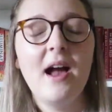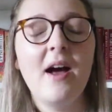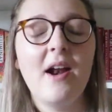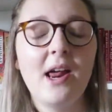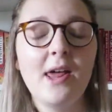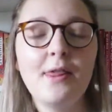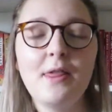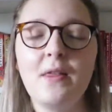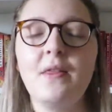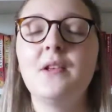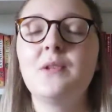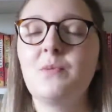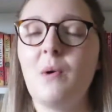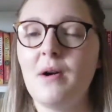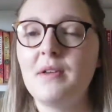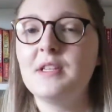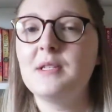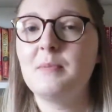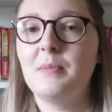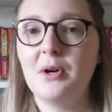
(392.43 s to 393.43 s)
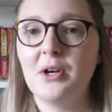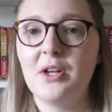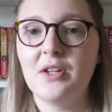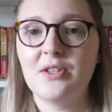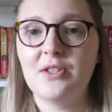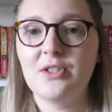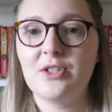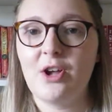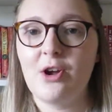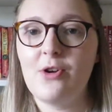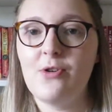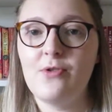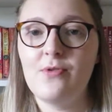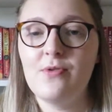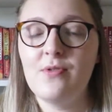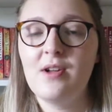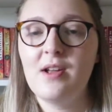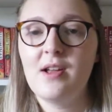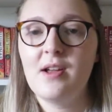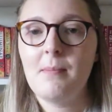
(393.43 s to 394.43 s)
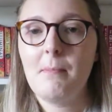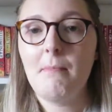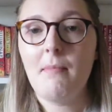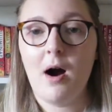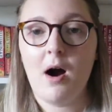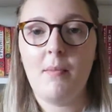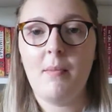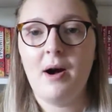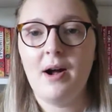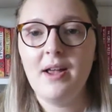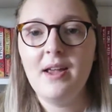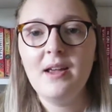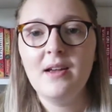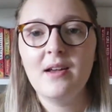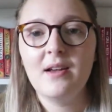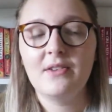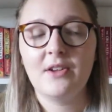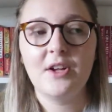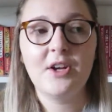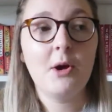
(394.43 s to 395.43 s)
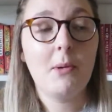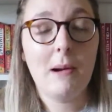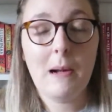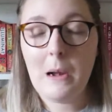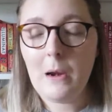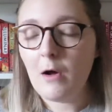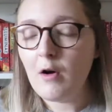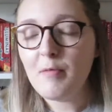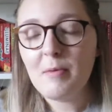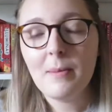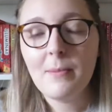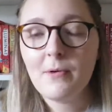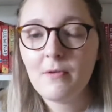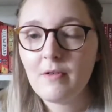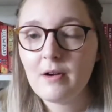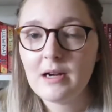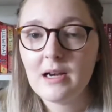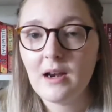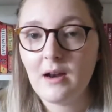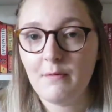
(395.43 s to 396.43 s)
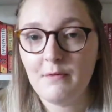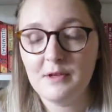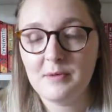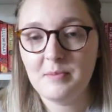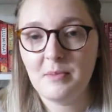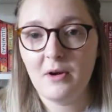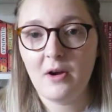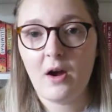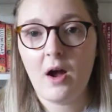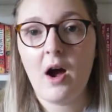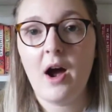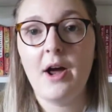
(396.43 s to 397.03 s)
And I think that's why this book is so Marmite, as I know a lot of people really love this book.